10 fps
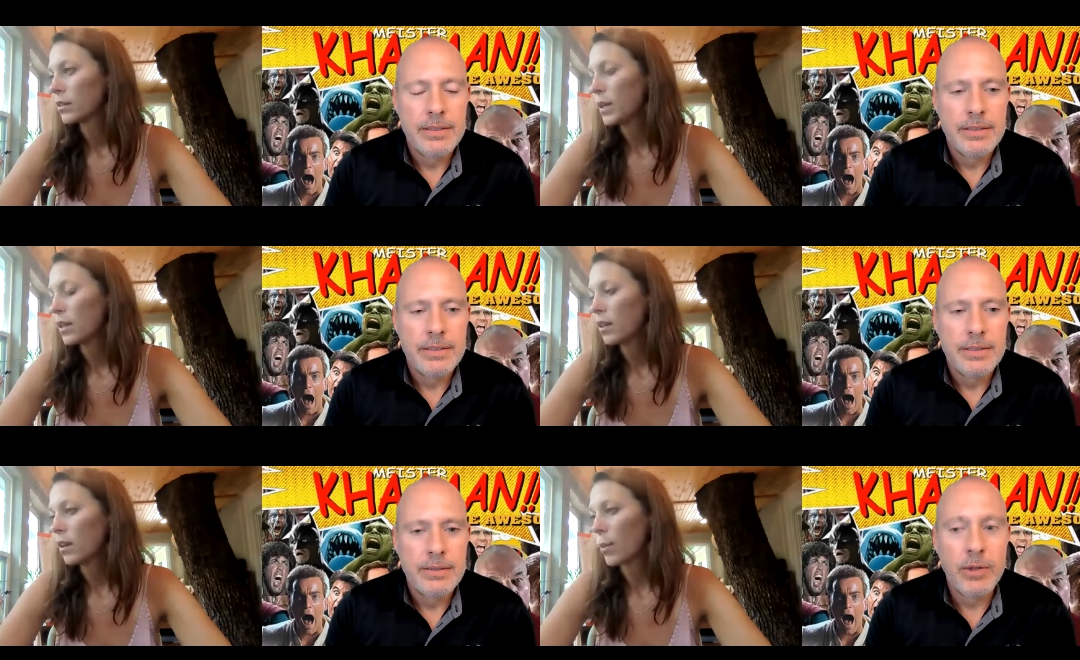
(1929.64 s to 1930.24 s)
Speaker 1: You
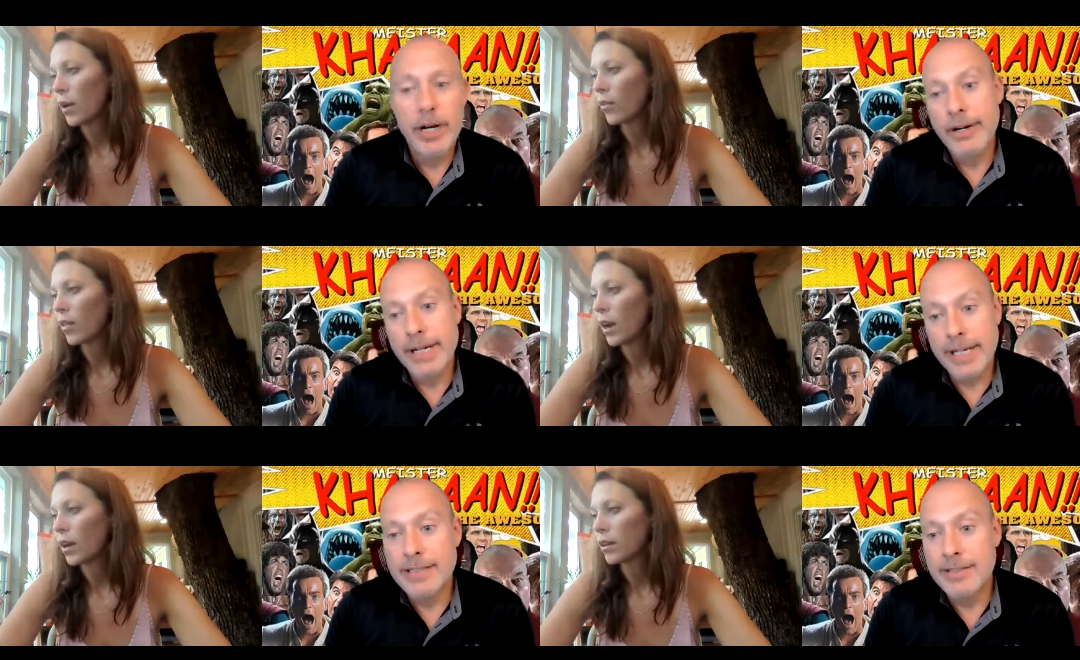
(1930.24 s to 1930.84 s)
think about. Well,
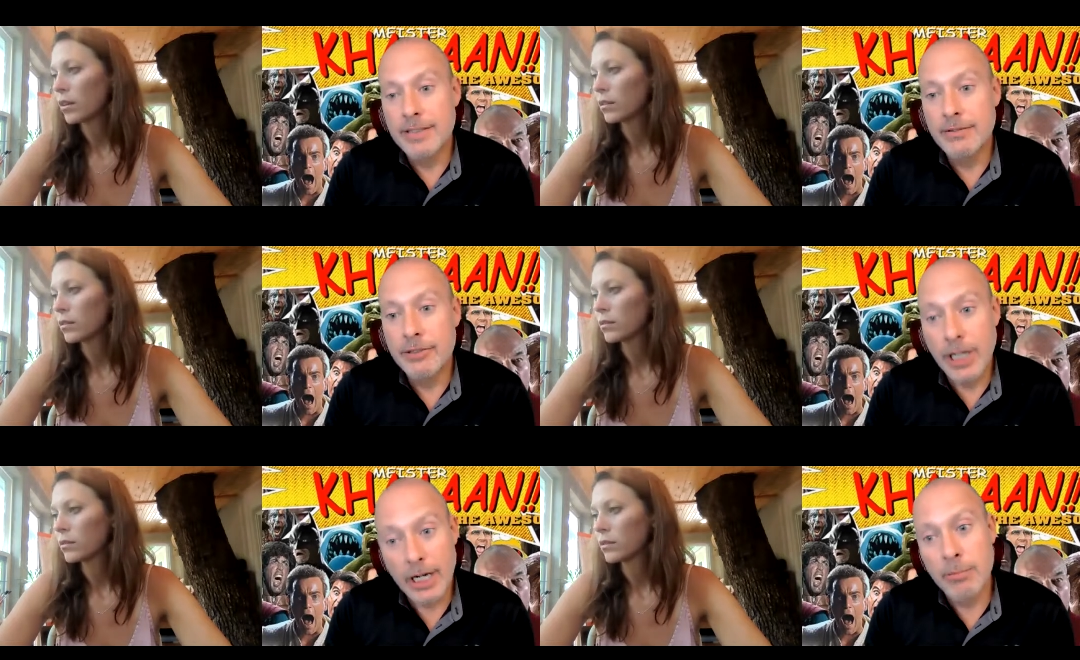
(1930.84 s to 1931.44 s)
that.
Speaker 2: I guess
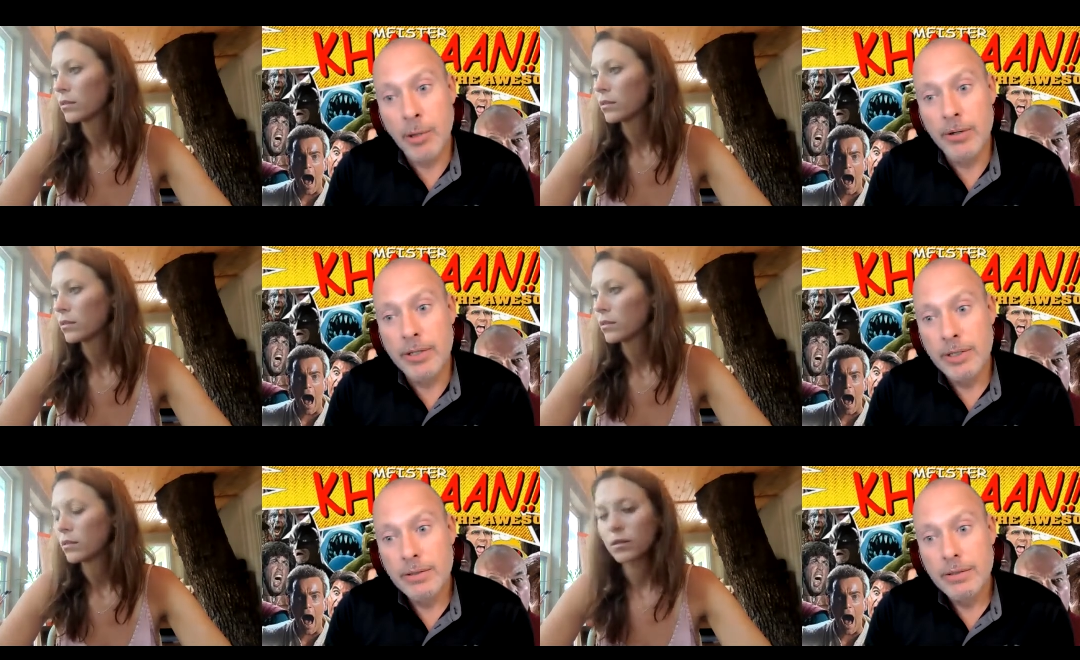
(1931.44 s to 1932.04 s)
in
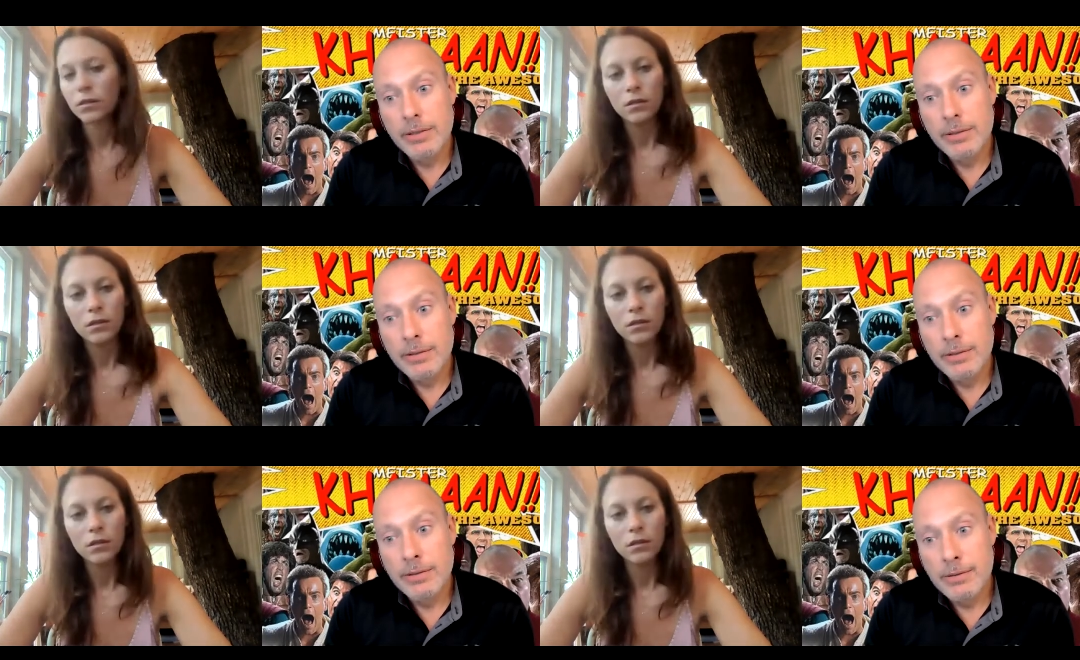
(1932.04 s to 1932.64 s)
childbirth.
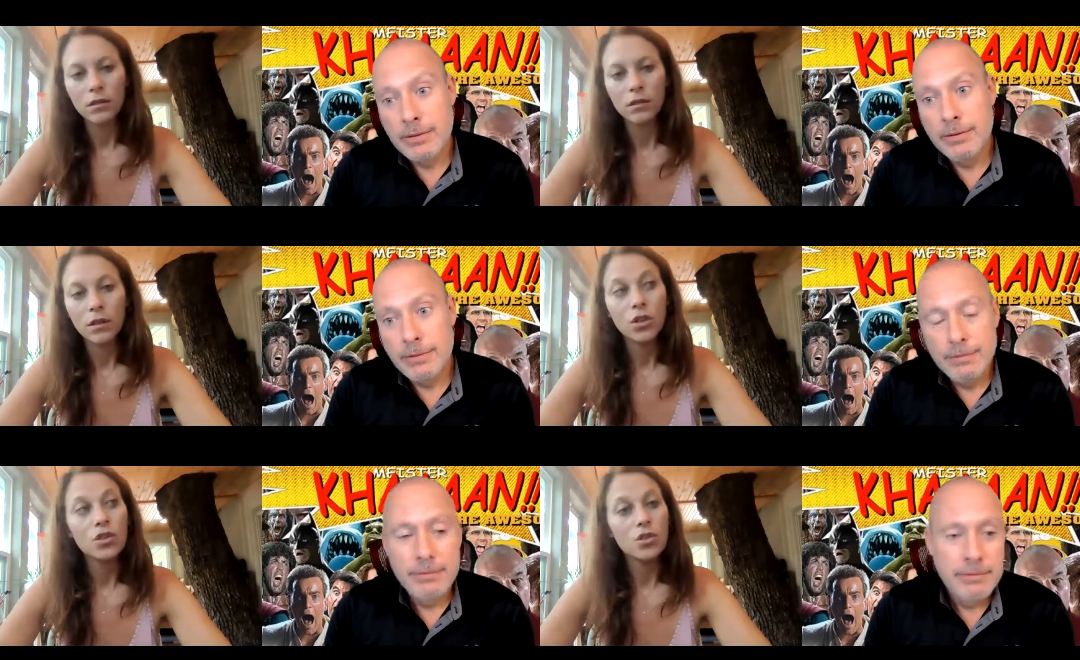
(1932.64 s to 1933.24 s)

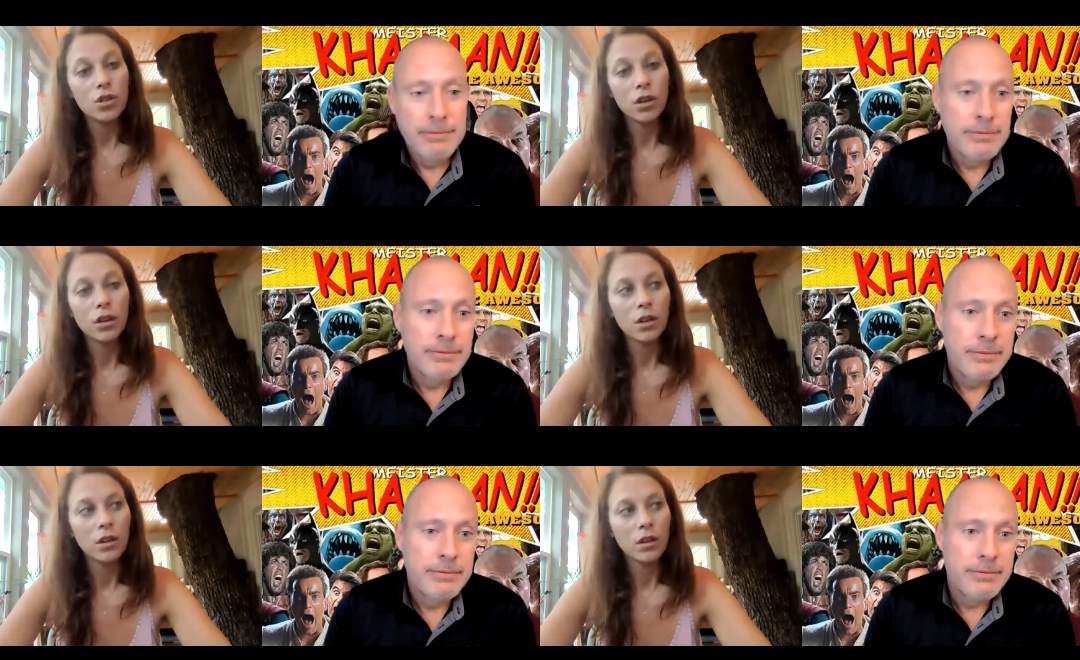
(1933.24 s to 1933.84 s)

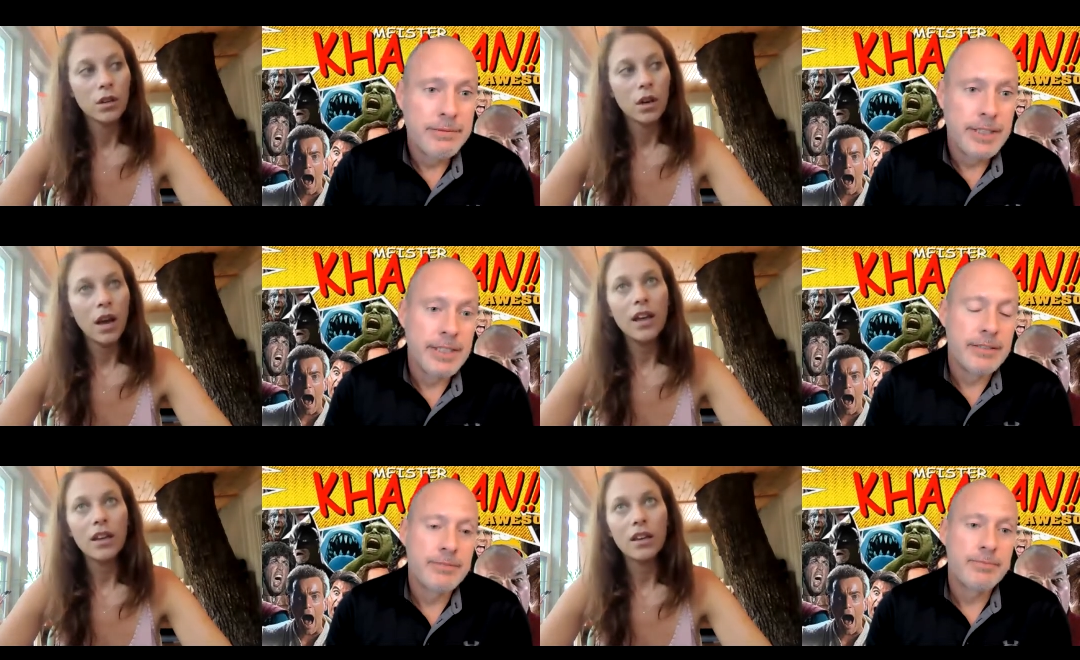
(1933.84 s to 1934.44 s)
Speaker 1: Sure. Uh,
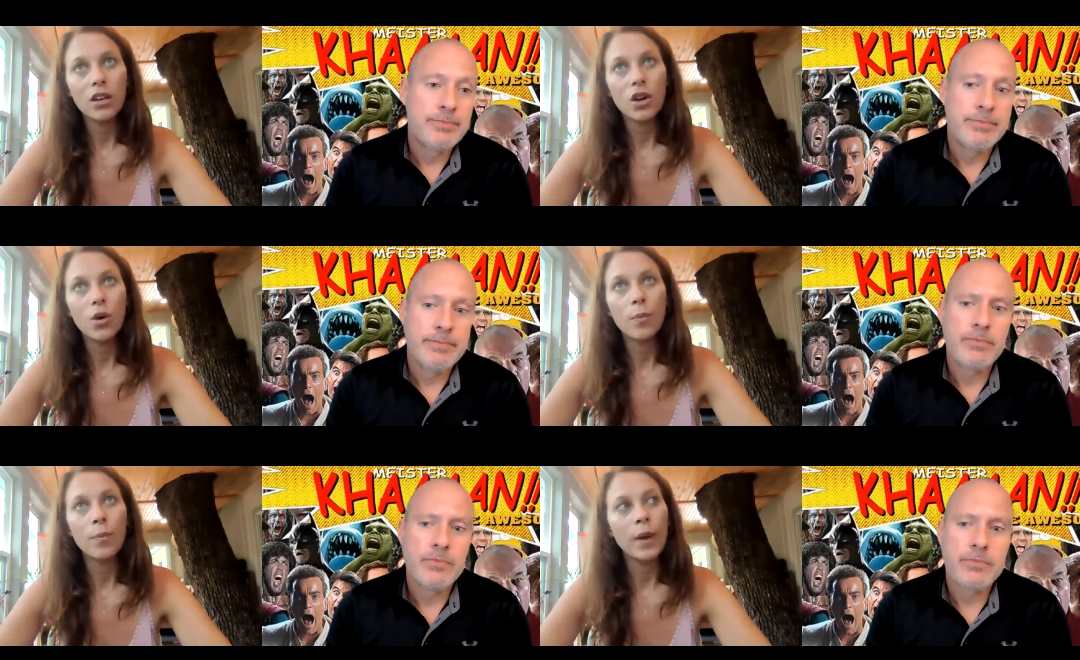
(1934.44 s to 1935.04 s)
yeah. Uh, yeah,
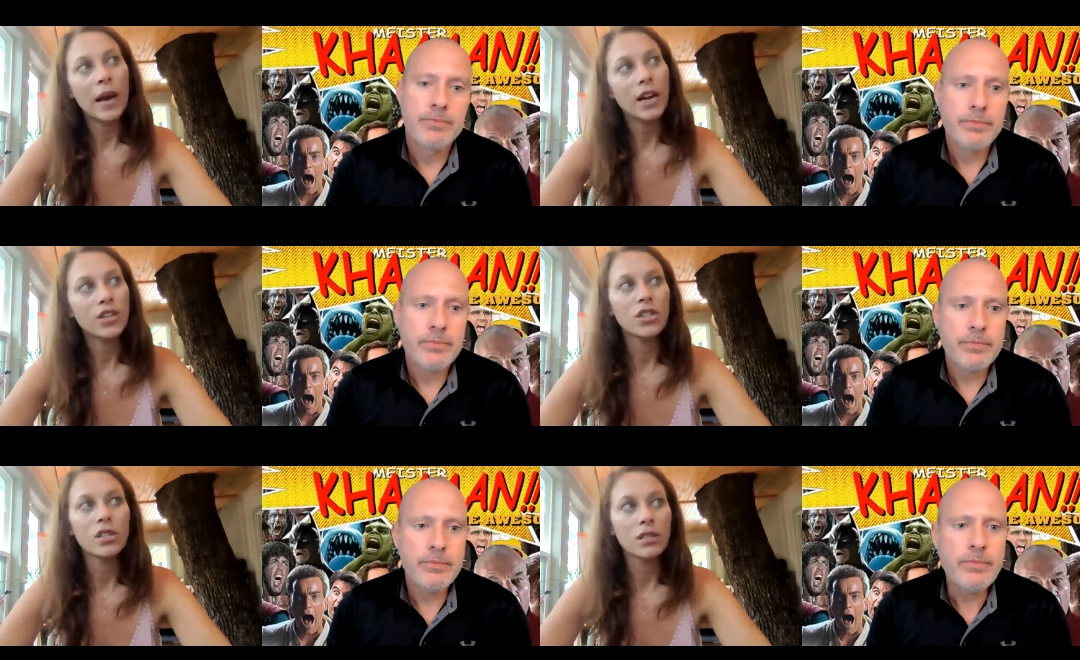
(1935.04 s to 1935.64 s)

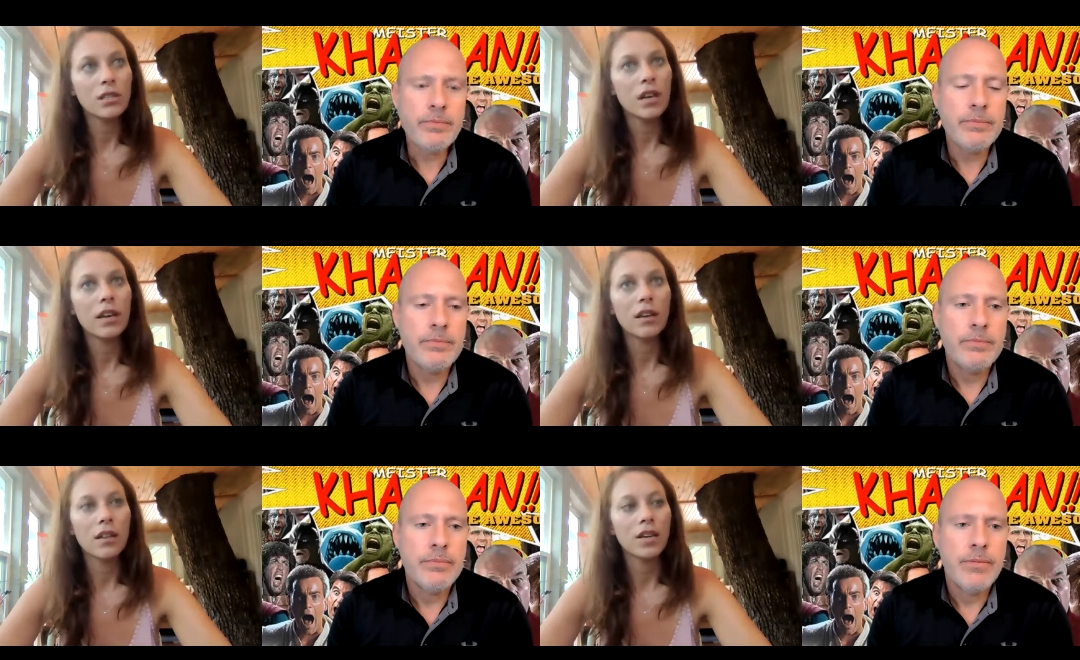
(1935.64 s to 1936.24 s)
passions
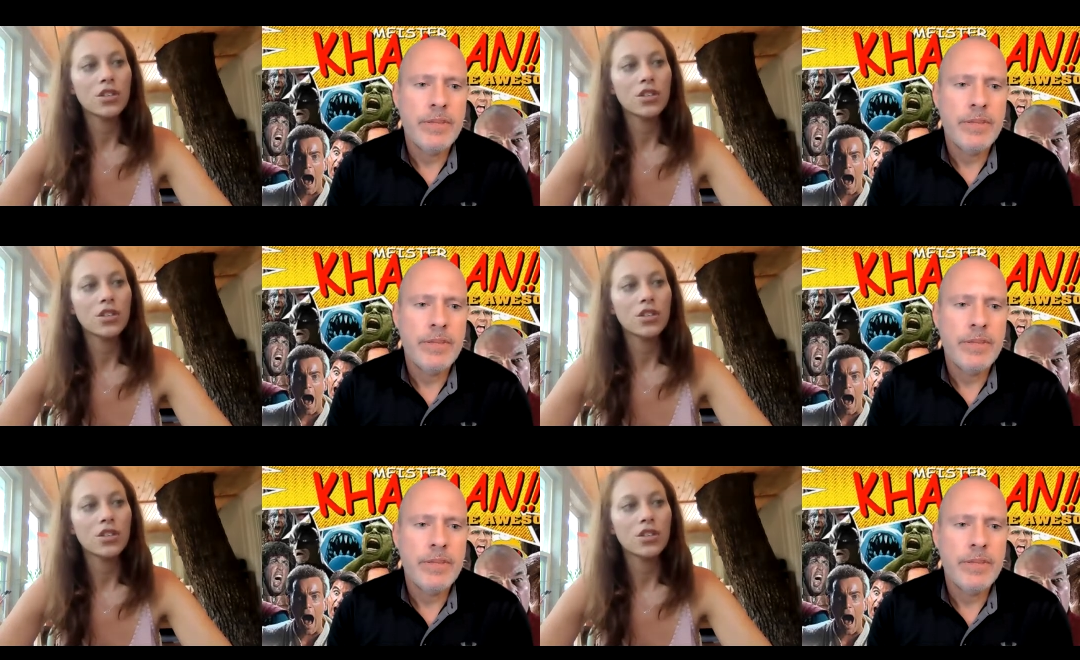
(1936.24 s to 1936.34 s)
like like